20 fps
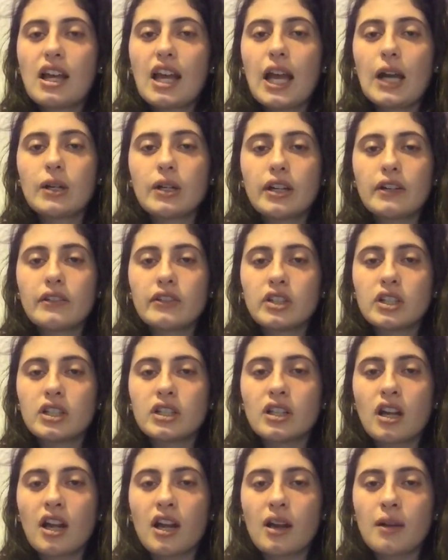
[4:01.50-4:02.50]

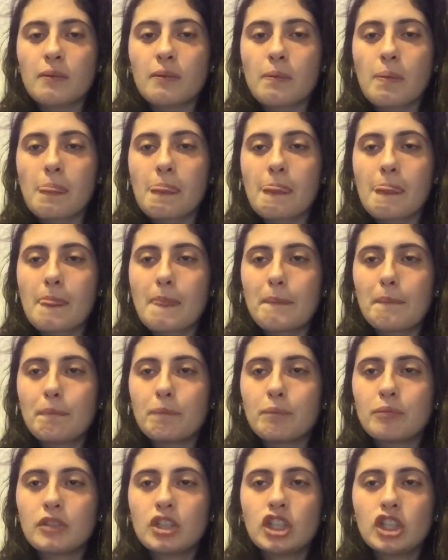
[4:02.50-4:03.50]
However,
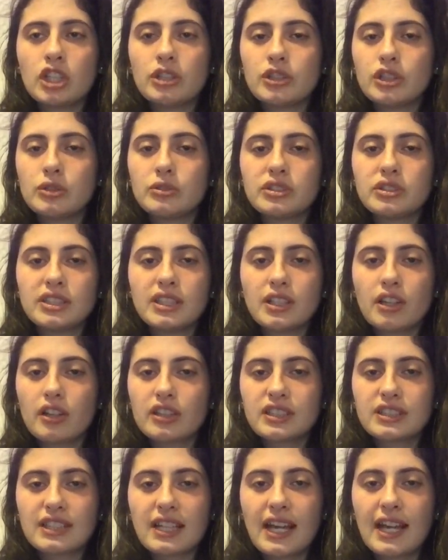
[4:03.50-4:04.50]
you see all
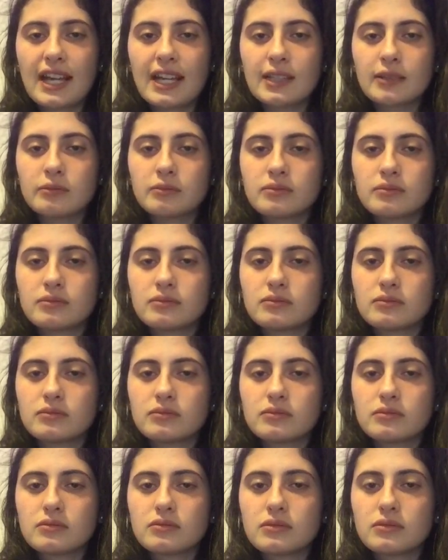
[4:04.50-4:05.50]
the time,
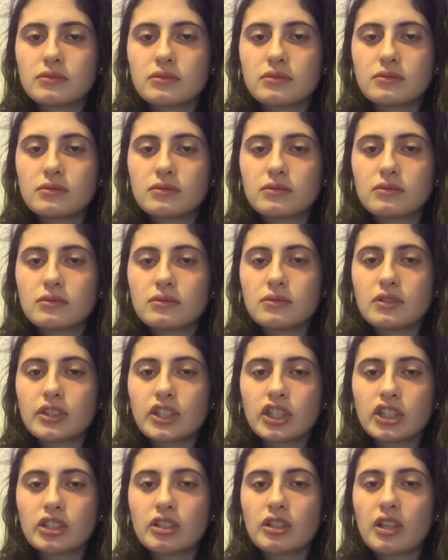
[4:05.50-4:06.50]

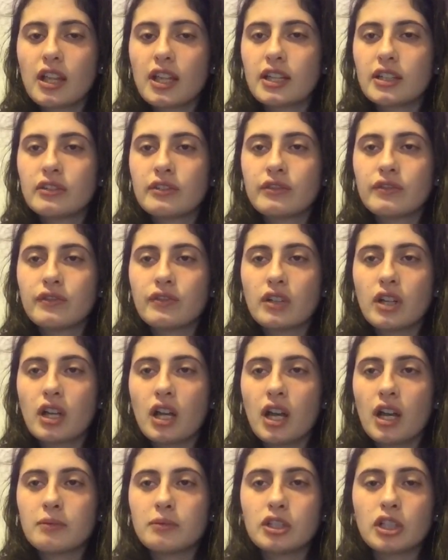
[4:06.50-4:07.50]
there's a lot of,
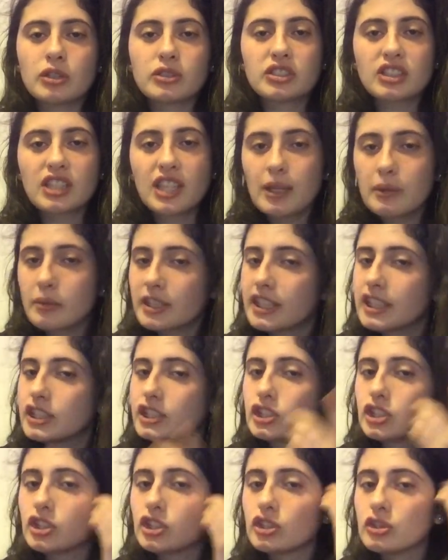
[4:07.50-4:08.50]

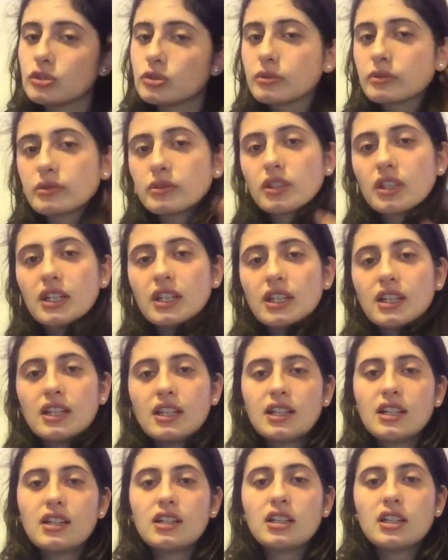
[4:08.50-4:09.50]
celebrities who
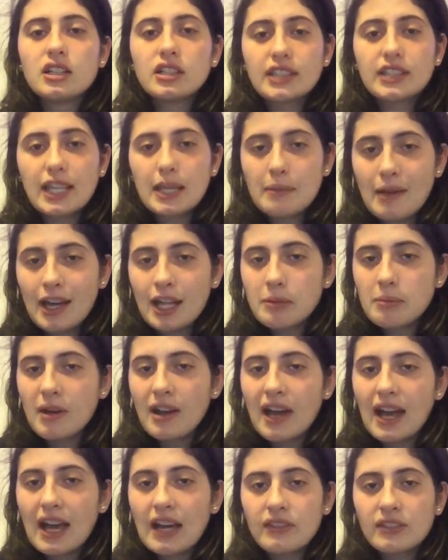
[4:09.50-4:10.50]
came out
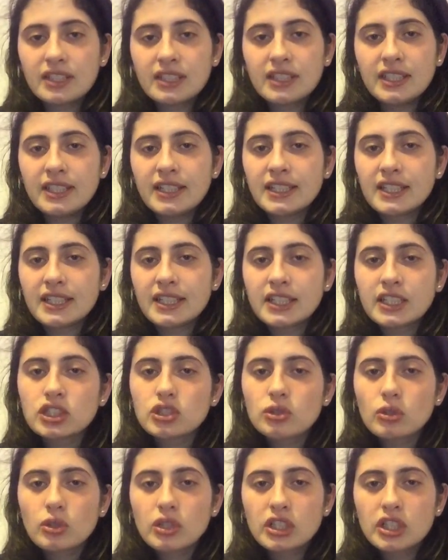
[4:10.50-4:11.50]
about having eating
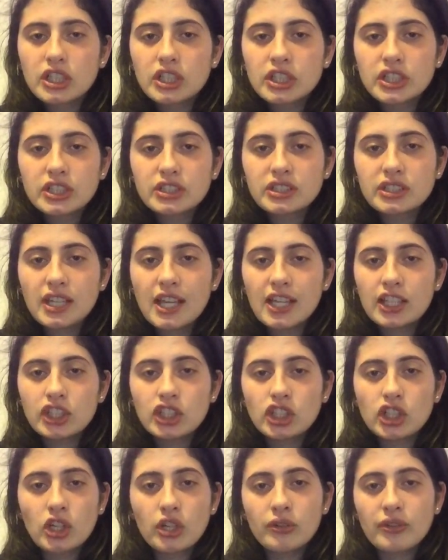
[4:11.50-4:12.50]
disorders
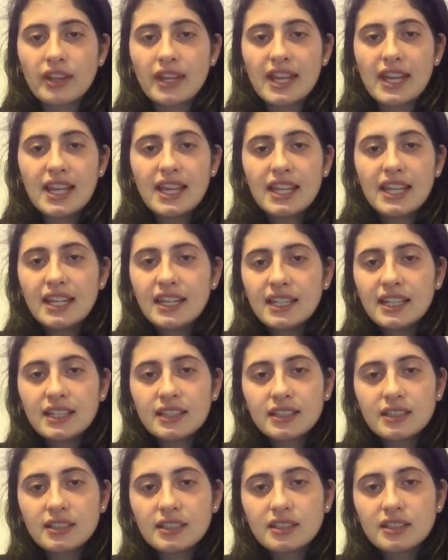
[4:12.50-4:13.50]
and, they hid it.